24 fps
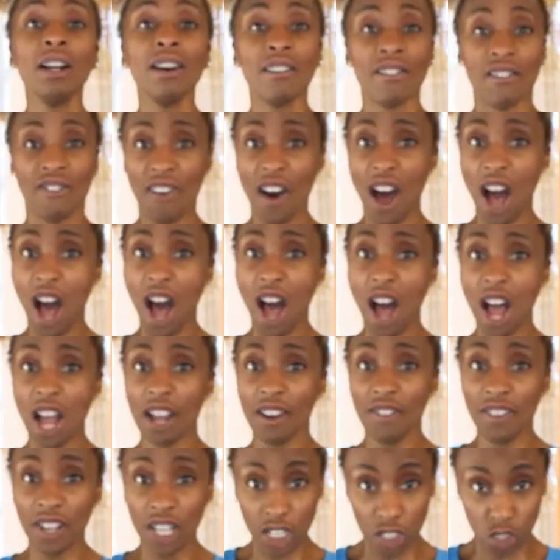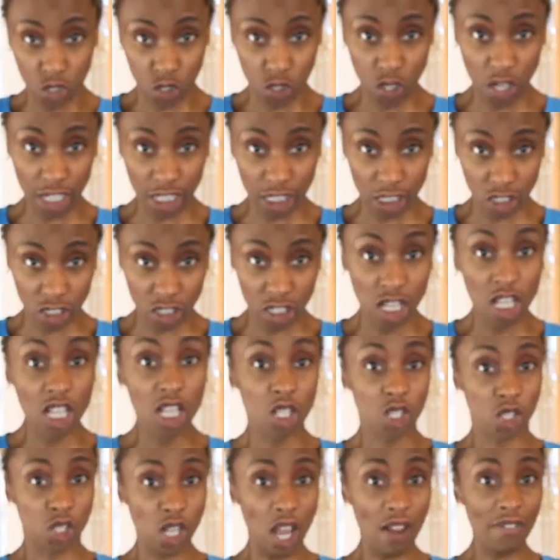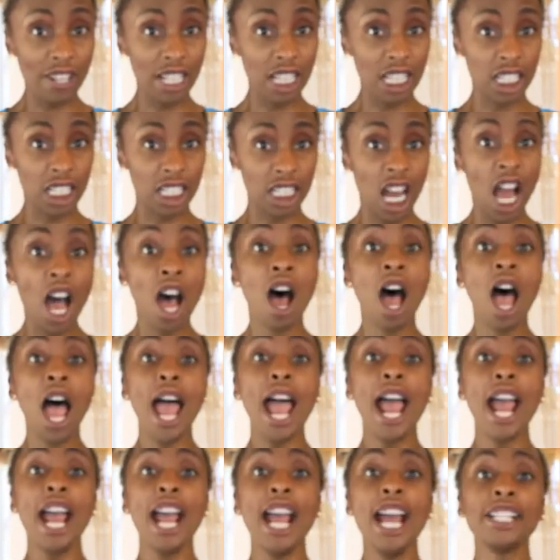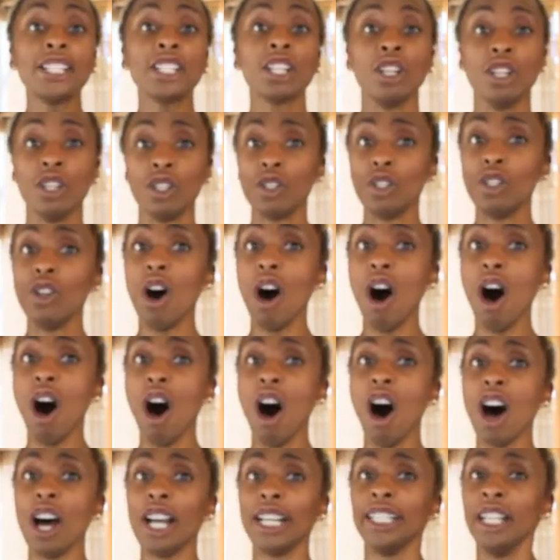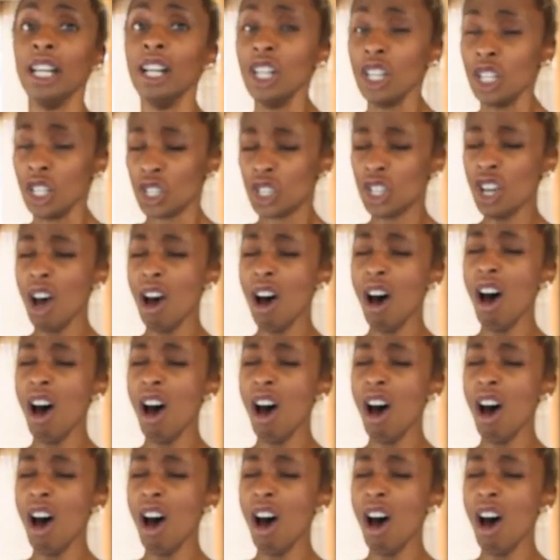5, 6, 7, 8, 9, 10.